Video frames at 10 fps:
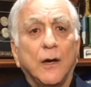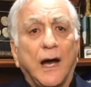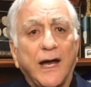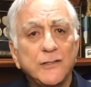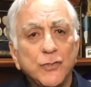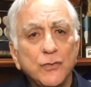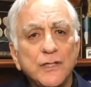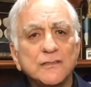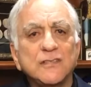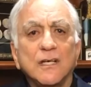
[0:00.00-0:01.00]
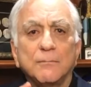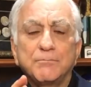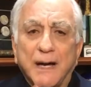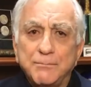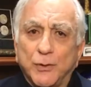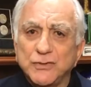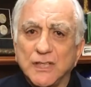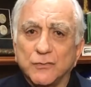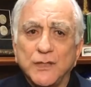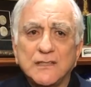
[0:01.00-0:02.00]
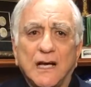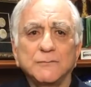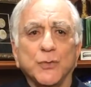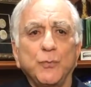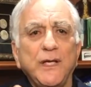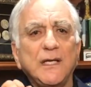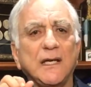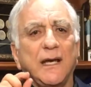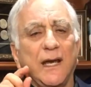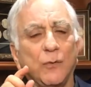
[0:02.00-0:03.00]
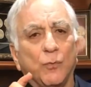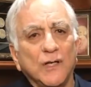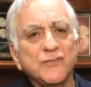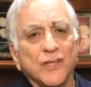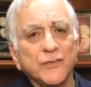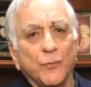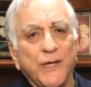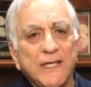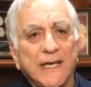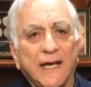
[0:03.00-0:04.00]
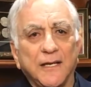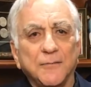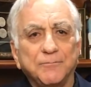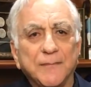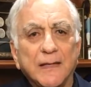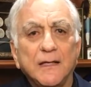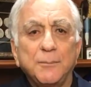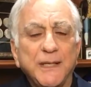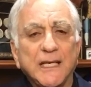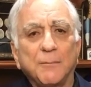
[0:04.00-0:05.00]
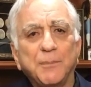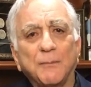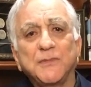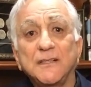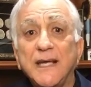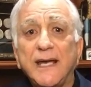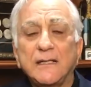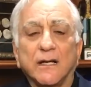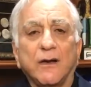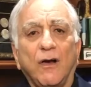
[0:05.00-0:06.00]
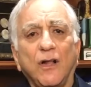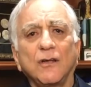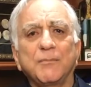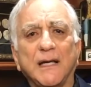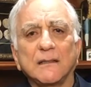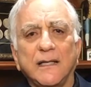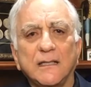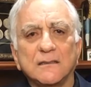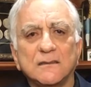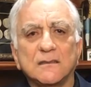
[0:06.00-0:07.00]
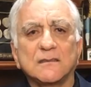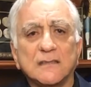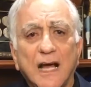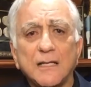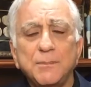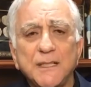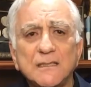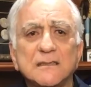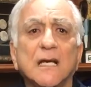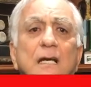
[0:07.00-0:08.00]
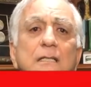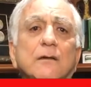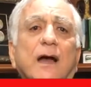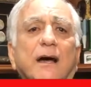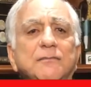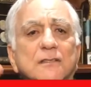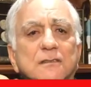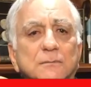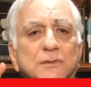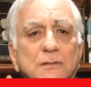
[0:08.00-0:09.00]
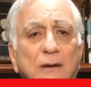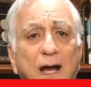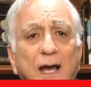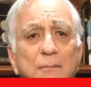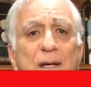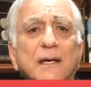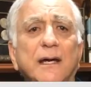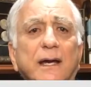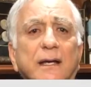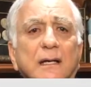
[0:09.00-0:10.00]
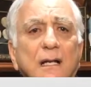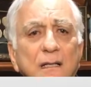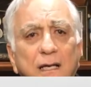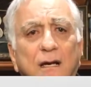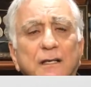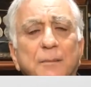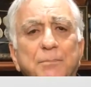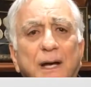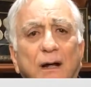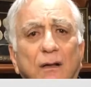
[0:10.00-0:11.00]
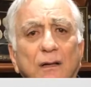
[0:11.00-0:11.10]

I do this by posting 3 times a week and once on the weekend. To be kept up to date on all of my latest stock picks, you have to subscribe and click on the bell